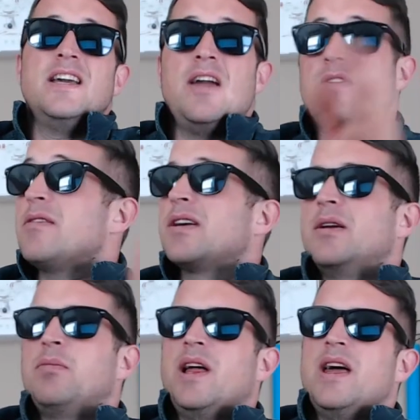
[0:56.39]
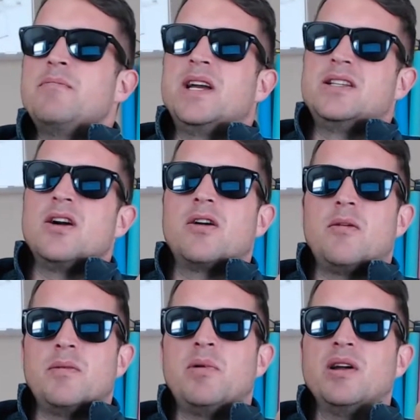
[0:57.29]
If they were going to play that big joke
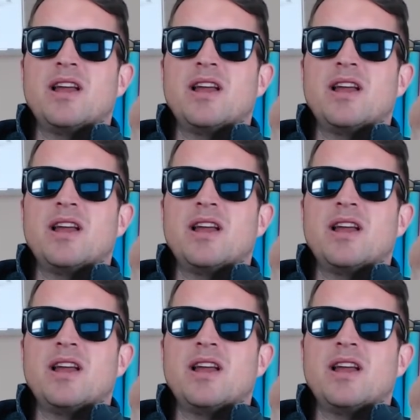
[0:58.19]
on me, put